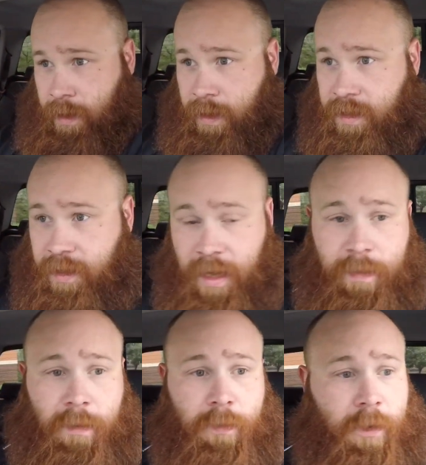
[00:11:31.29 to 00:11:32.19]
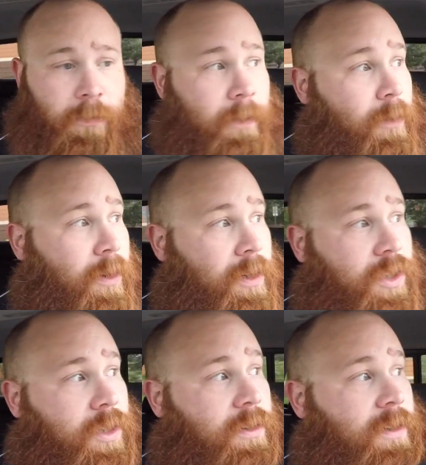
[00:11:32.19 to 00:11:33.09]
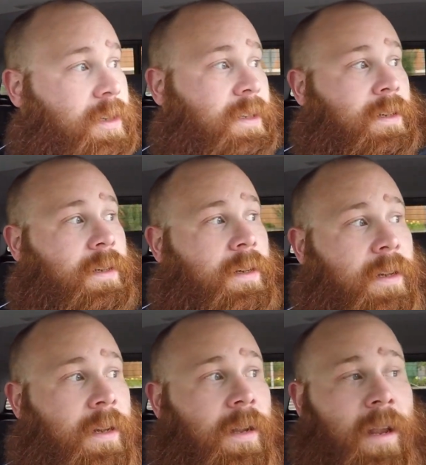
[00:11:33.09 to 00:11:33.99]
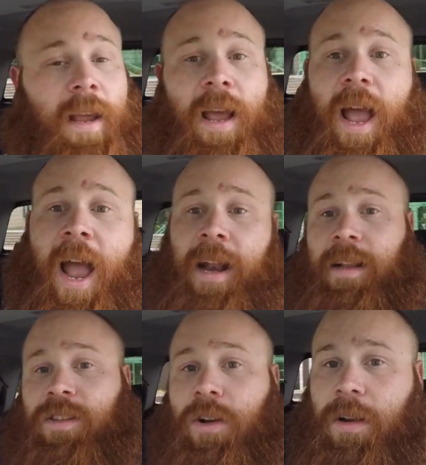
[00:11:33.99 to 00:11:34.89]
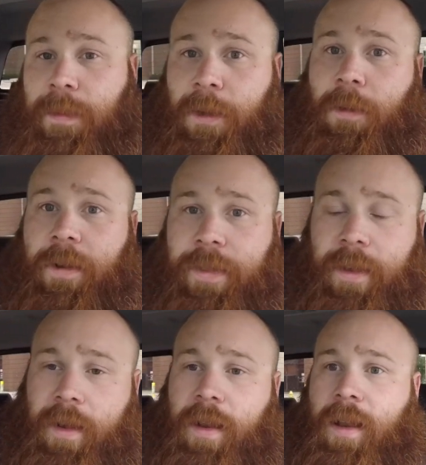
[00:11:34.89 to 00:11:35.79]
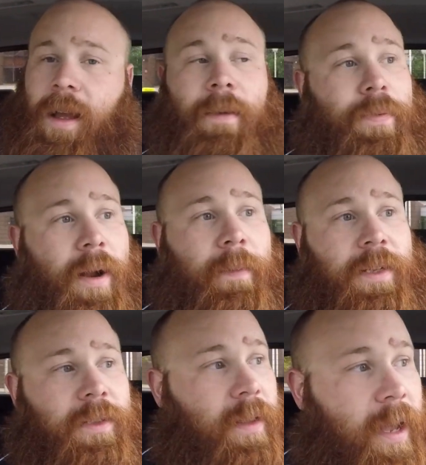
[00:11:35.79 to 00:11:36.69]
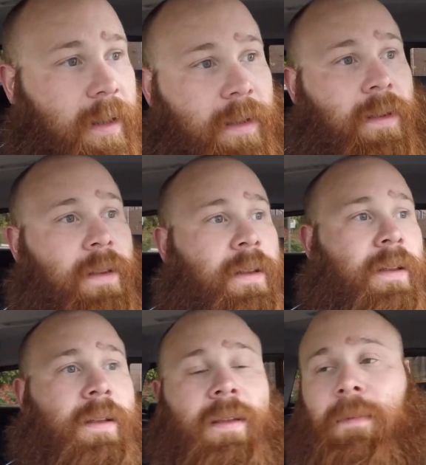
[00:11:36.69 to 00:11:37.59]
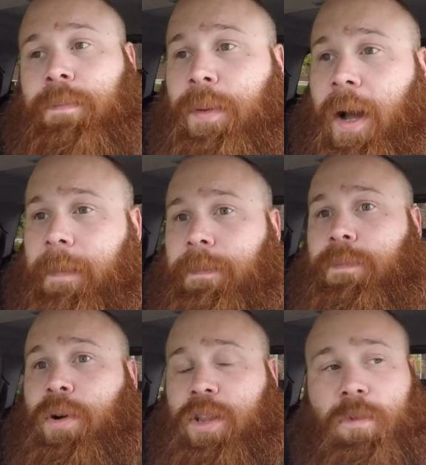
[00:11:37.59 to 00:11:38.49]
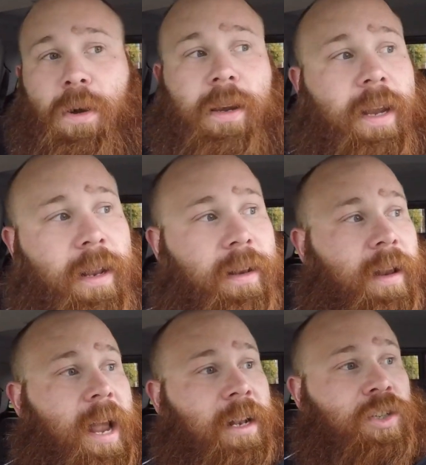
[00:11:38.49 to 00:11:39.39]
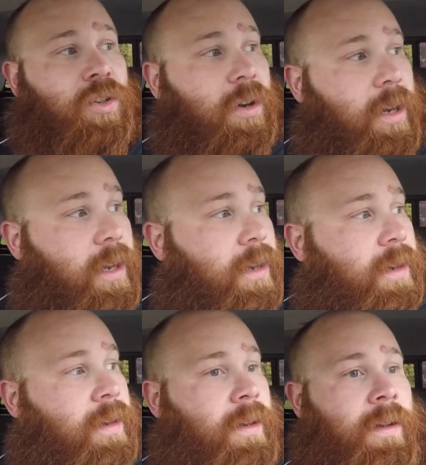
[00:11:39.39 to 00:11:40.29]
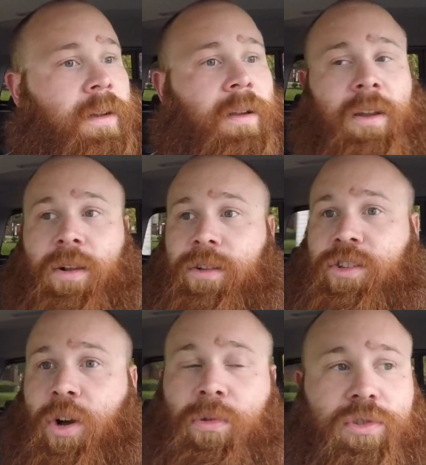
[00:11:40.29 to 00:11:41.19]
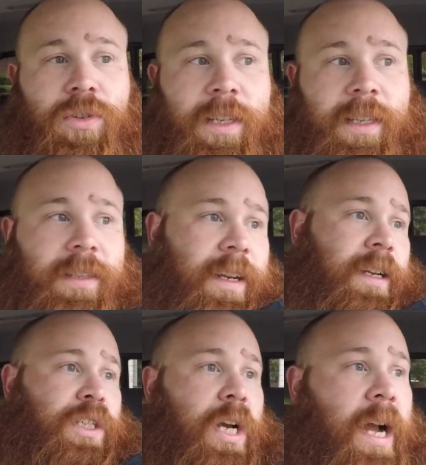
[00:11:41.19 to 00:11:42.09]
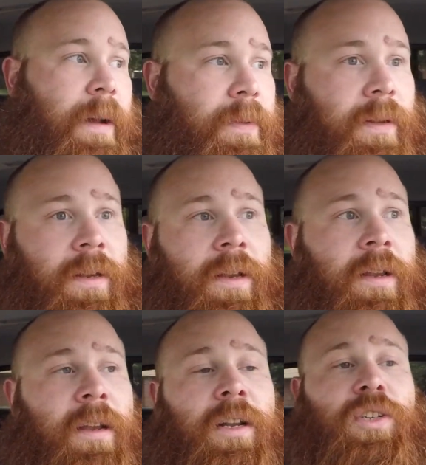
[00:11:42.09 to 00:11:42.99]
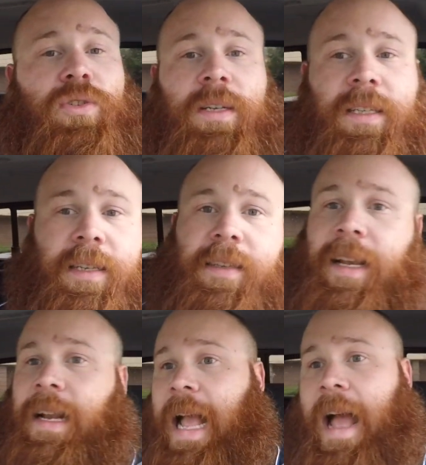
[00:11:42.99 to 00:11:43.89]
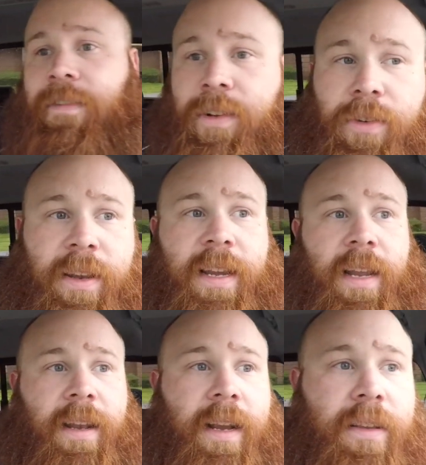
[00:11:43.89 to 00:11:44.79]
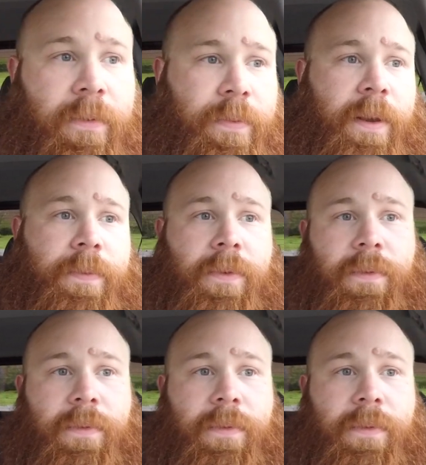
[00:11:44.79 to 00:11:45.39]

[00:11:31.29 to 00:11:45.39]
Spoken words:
Steemit will reward you, and it's going to be worth it. I promise you that. But put the work in. Enjoy. Don't treat this like a job. Treat this like an avenue to connect with people.